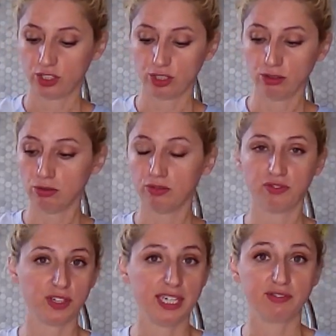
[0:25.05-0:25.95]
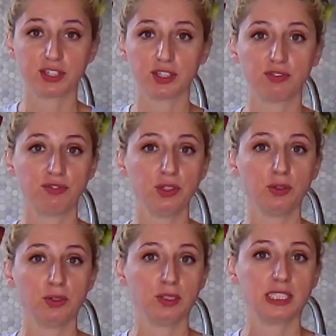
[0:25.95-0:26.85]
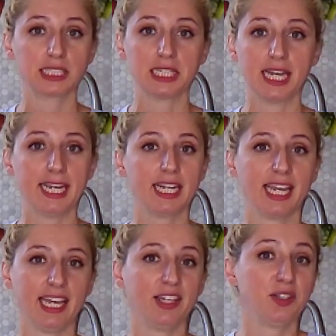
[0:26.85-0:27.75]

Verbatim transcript: to flavored foods like